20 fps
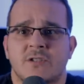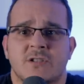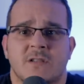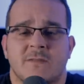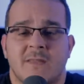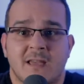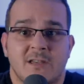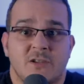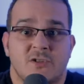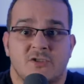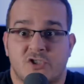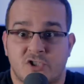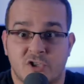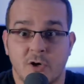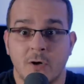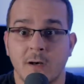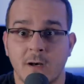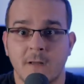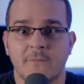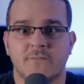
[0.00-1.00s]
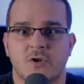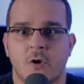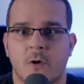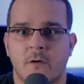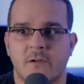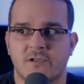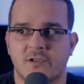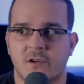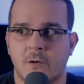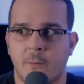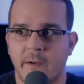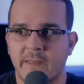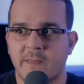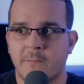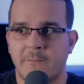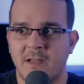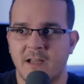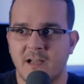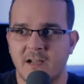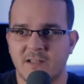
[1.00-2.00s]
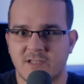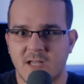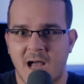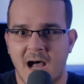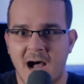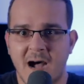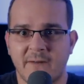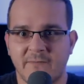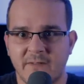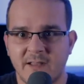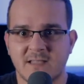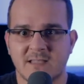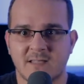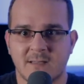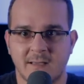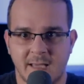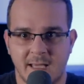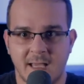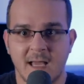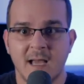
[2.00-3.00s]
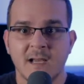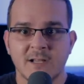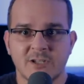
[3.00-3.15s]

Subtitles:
that you shouldn't have charged her with because, obviously,